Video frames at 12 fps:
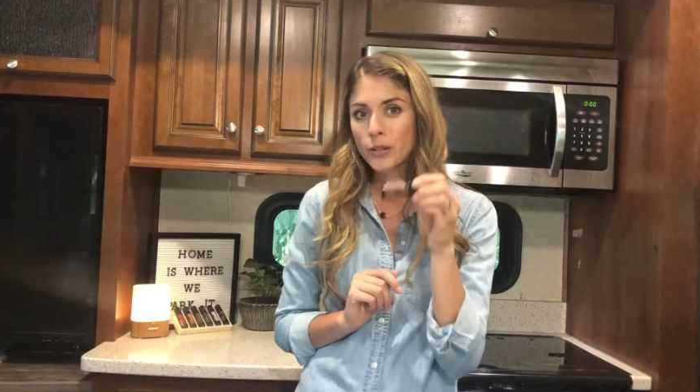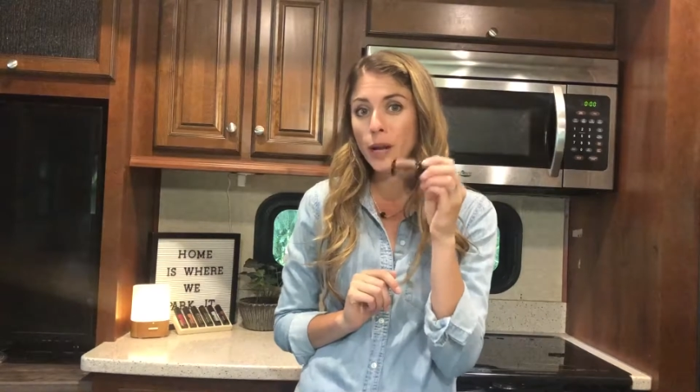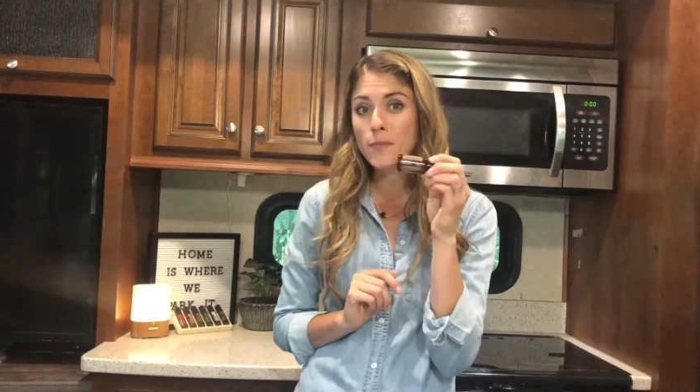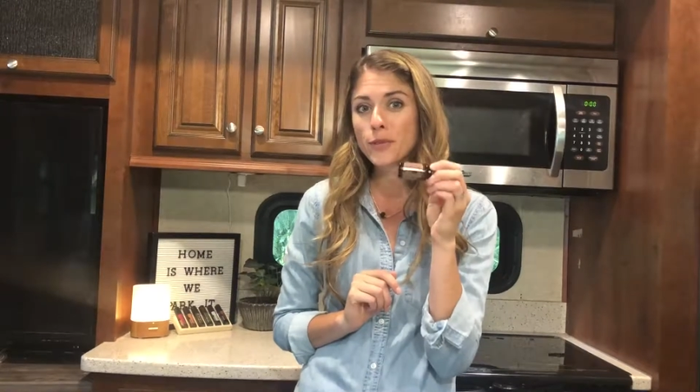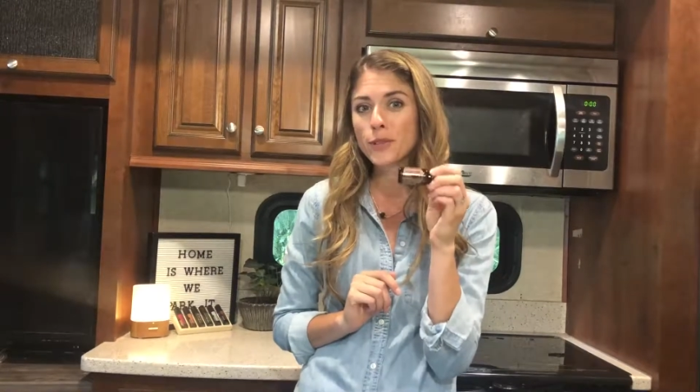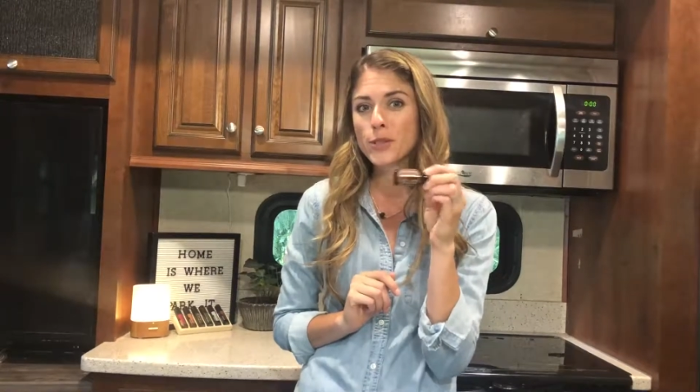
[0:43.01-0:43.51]

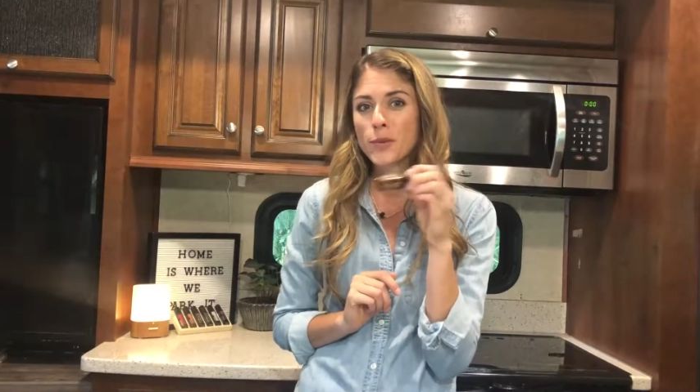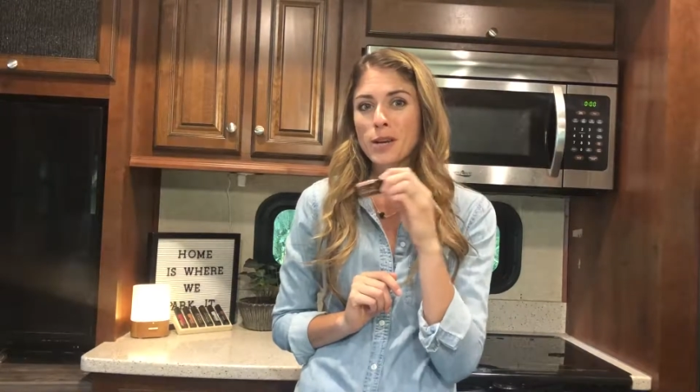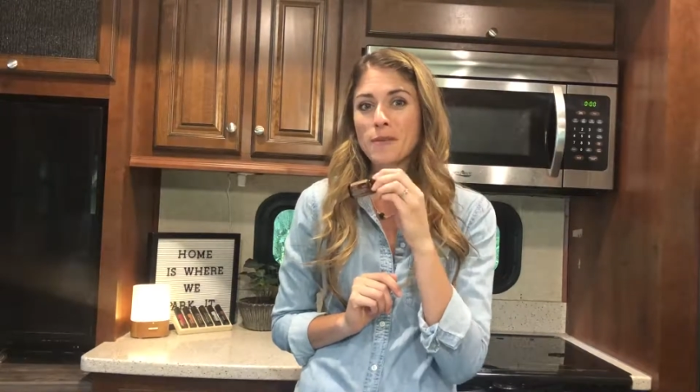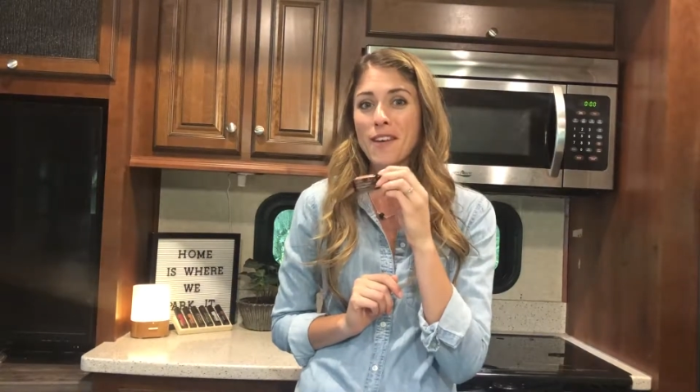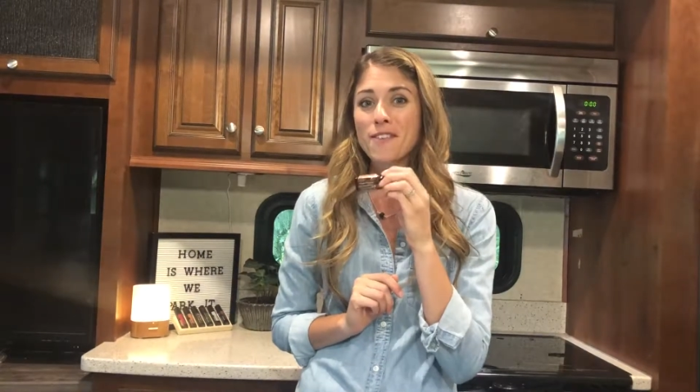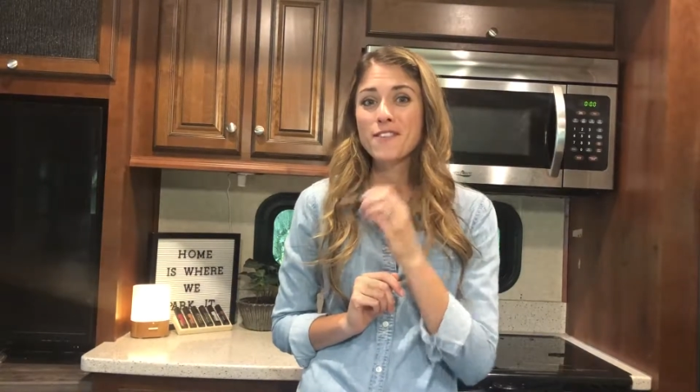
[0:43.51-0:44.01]
Grapefruit's one of
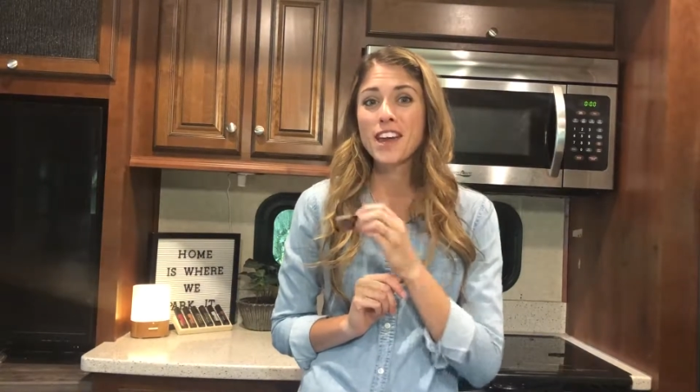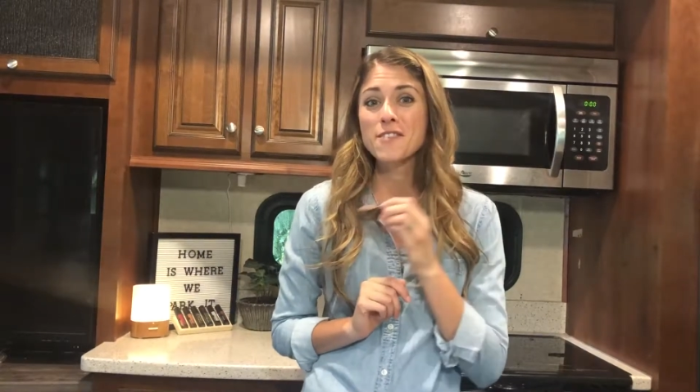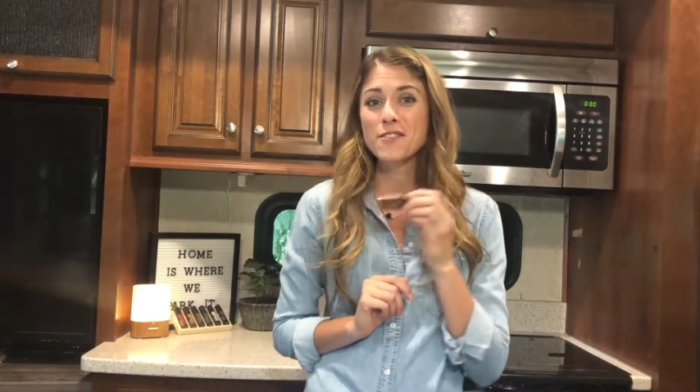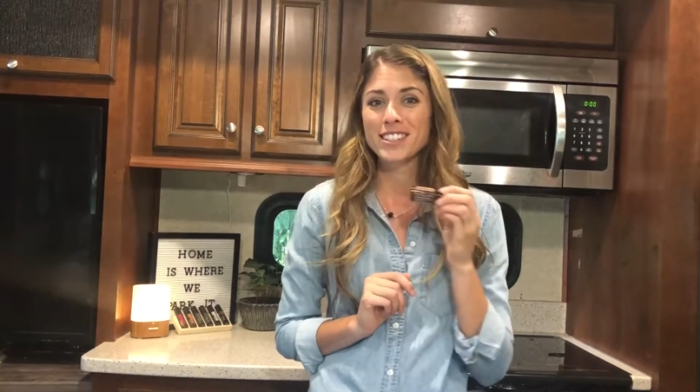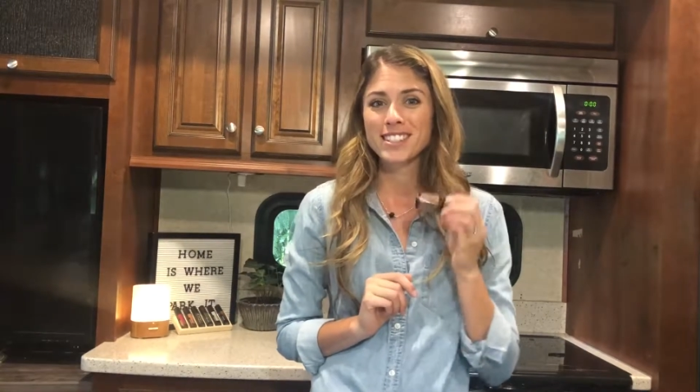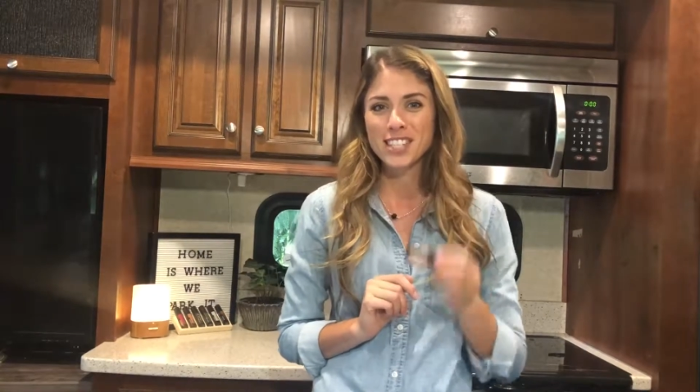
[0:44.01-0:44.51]
my
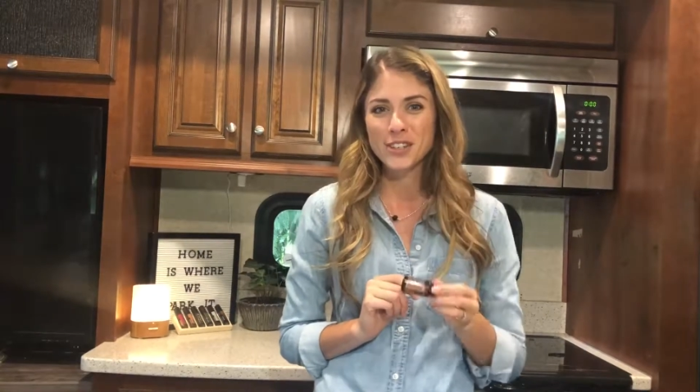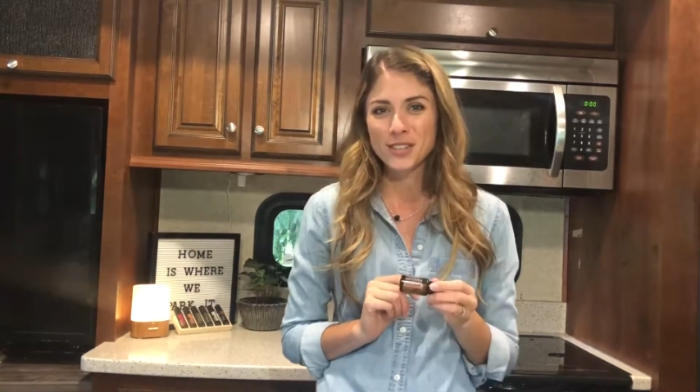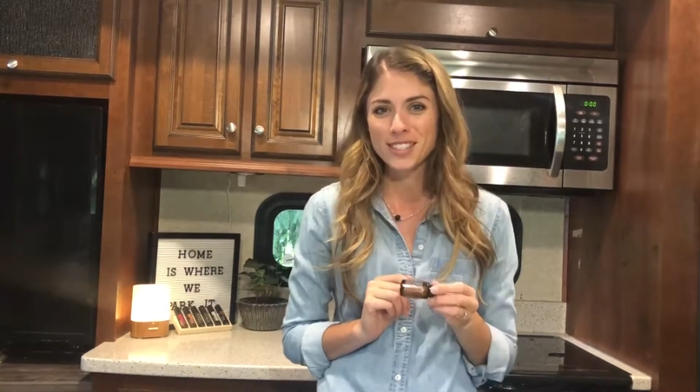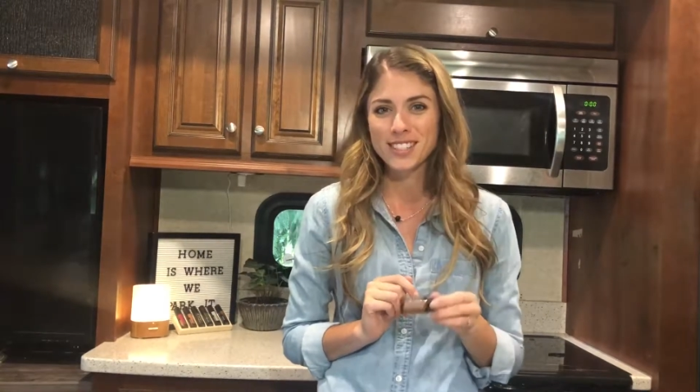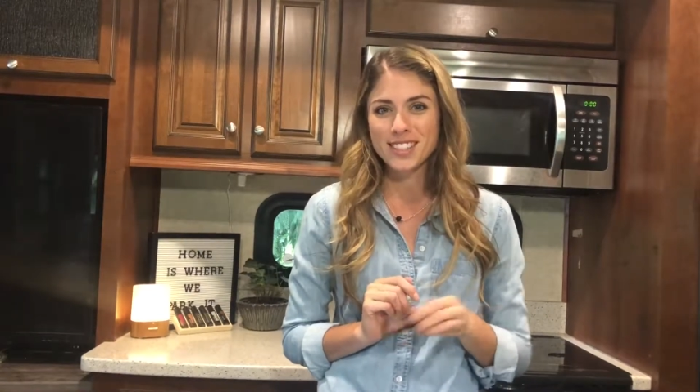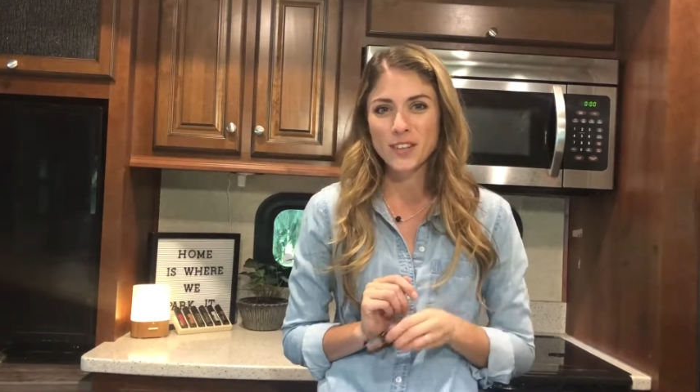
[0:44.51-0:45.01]
favorite
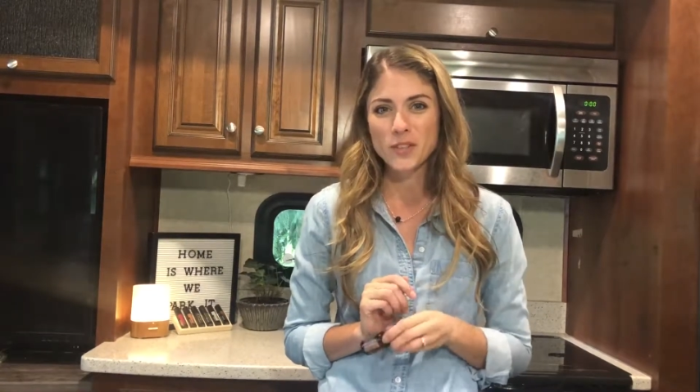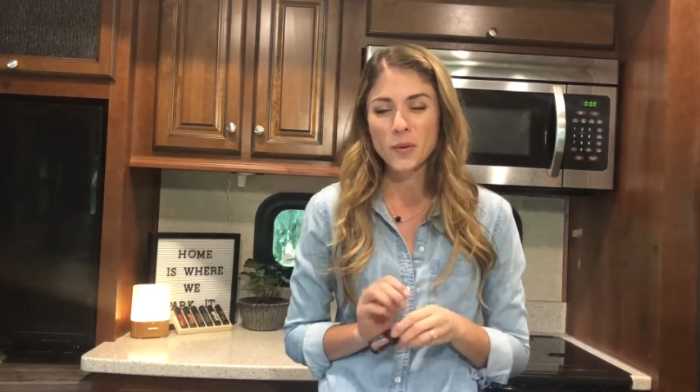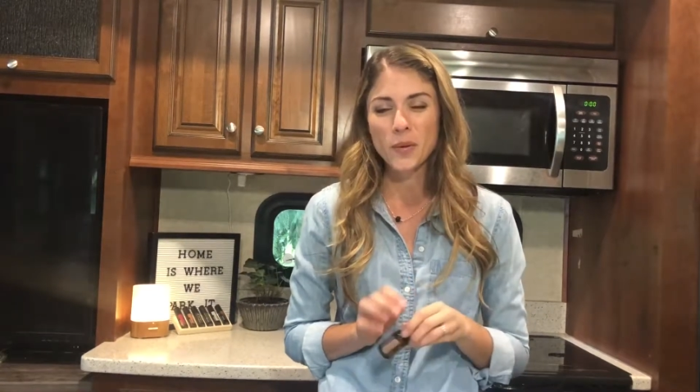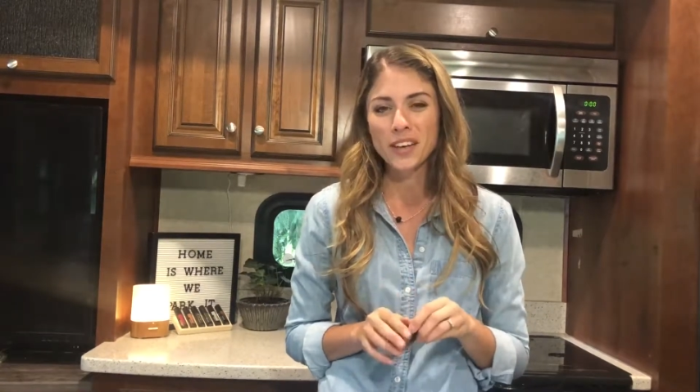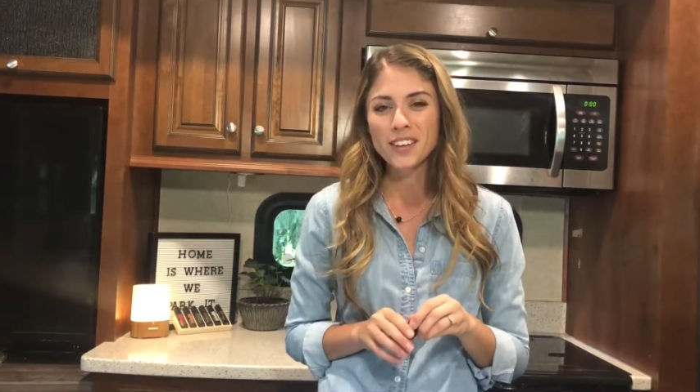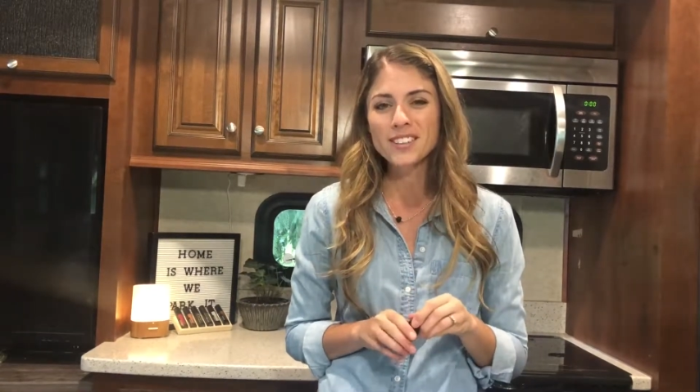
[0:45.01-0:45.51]
citrus essential
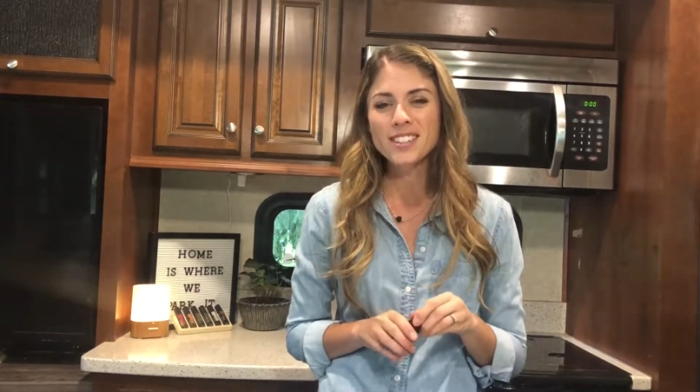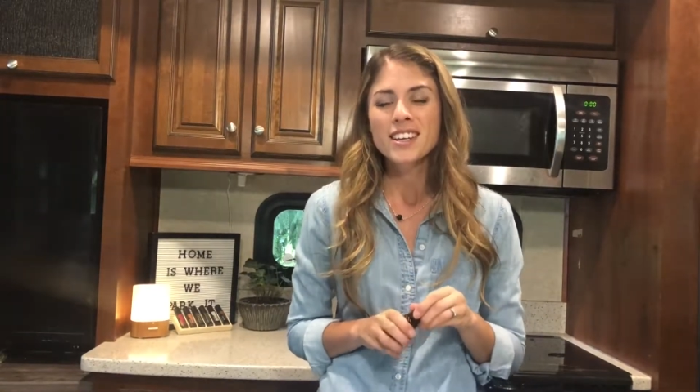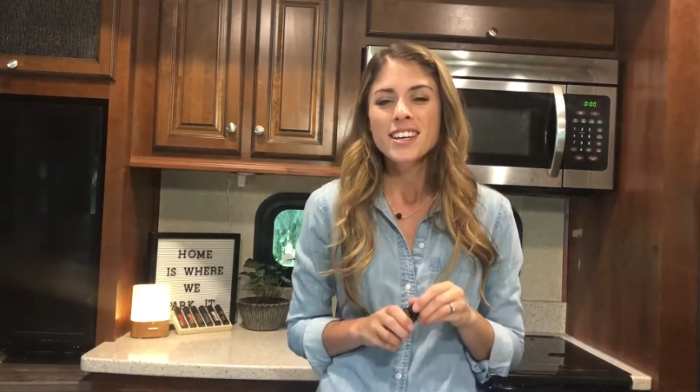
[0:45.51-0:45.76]
oils.